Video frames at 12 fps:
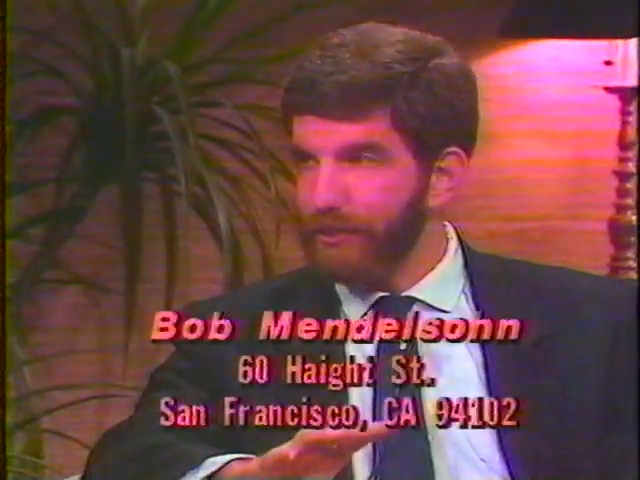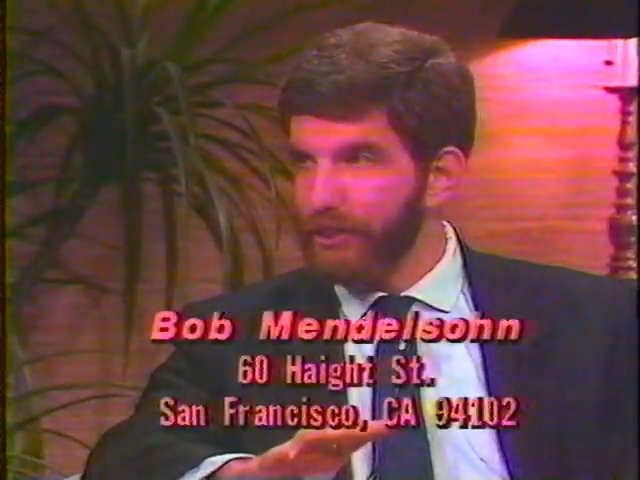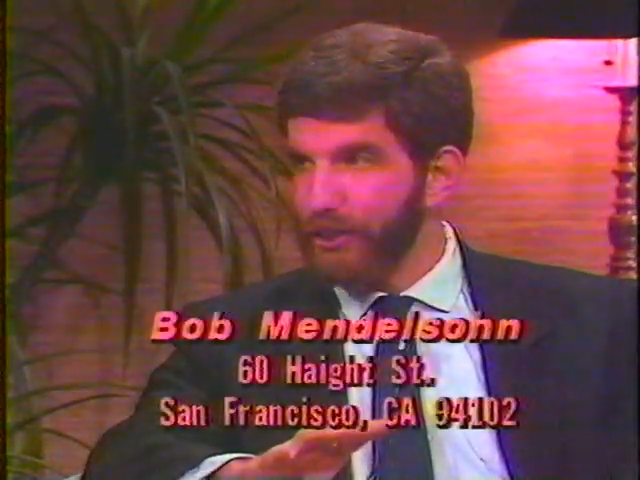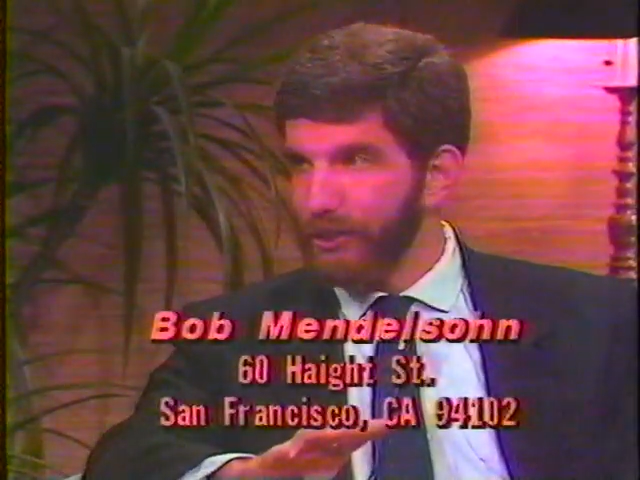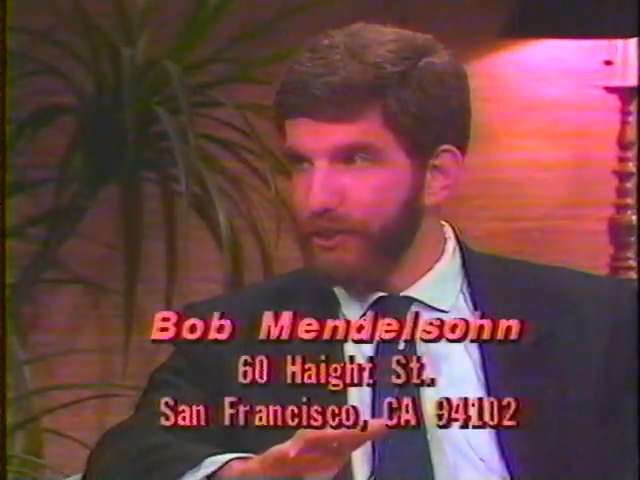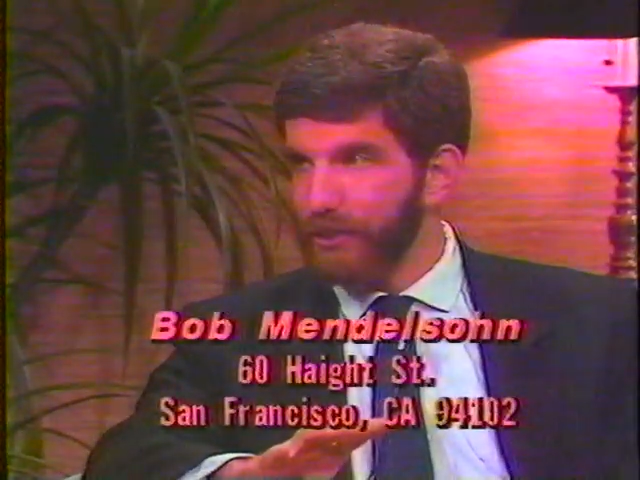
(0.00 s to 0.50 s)
of
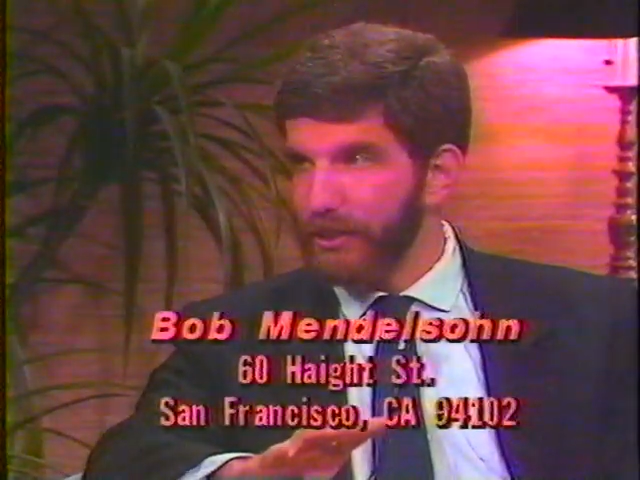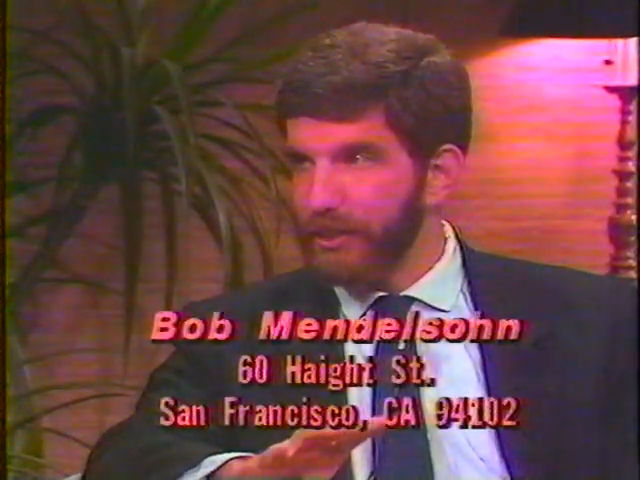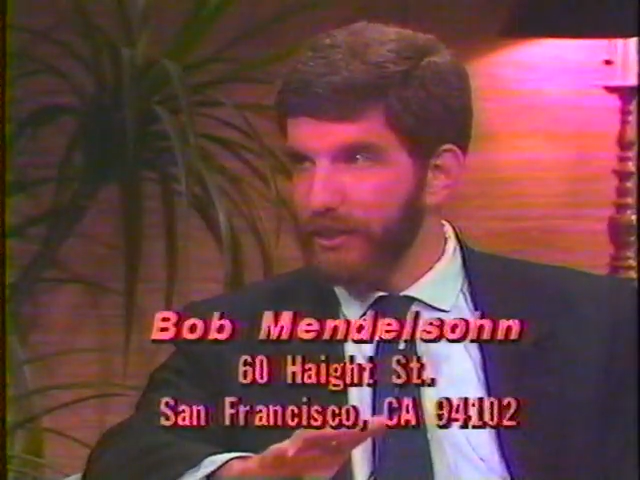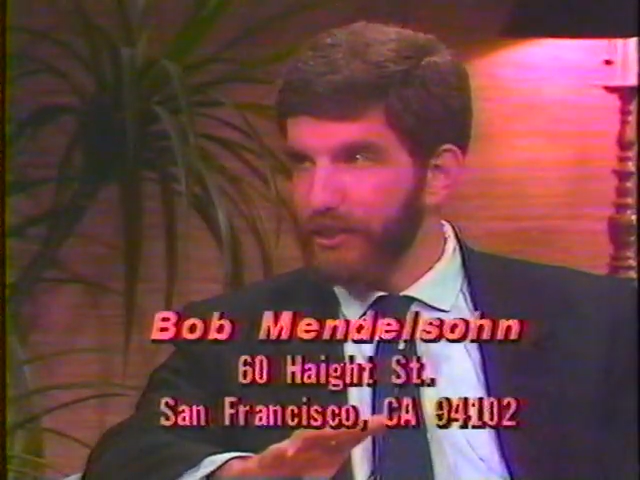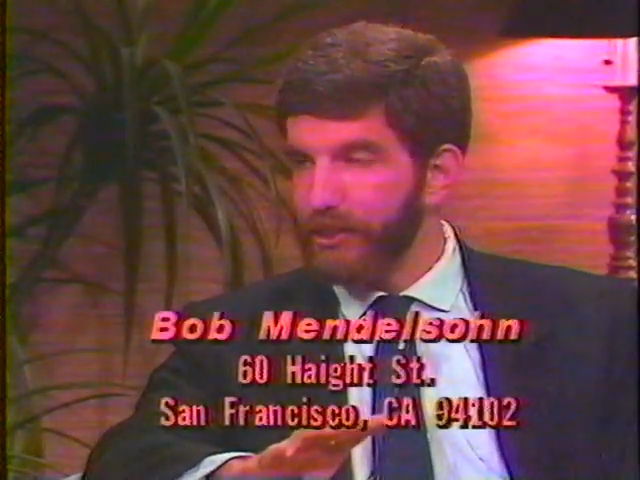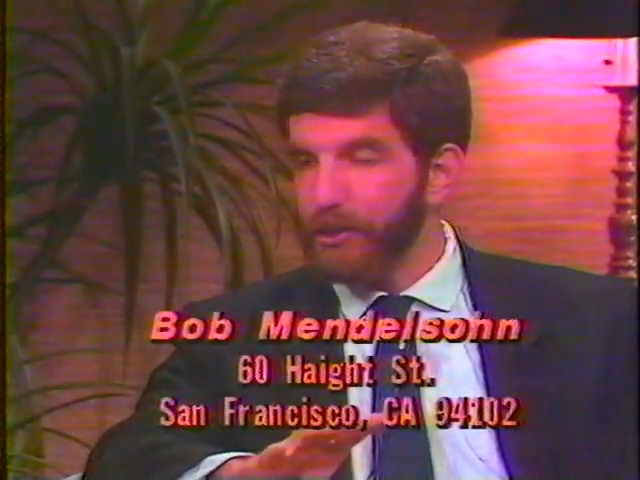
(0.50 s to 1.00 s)
Jews for
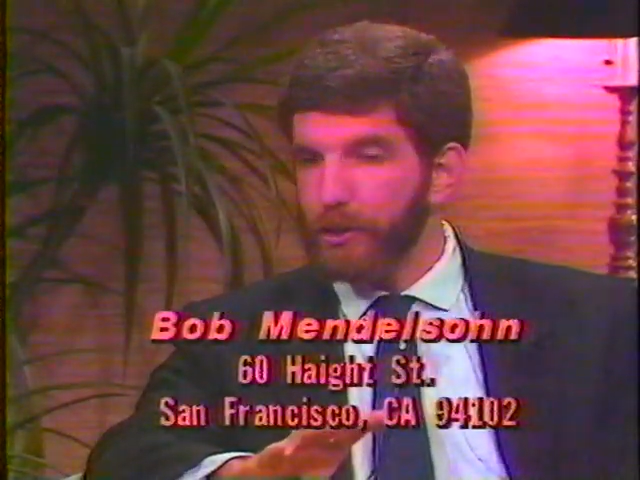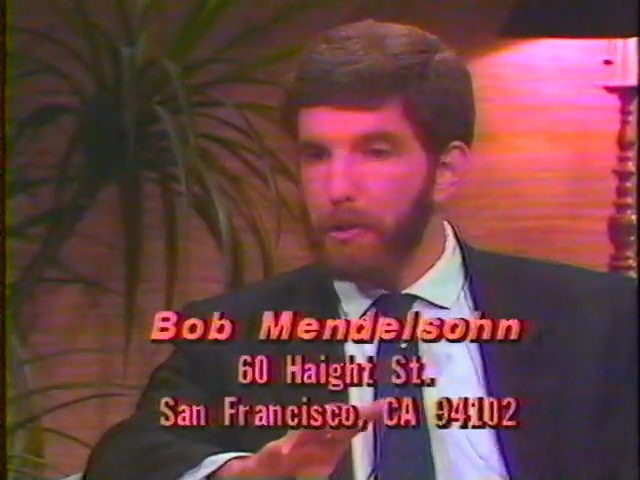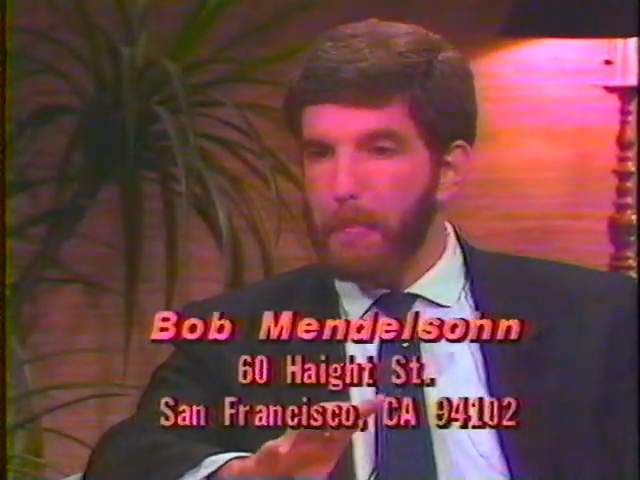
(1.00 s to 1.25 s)
Jesus.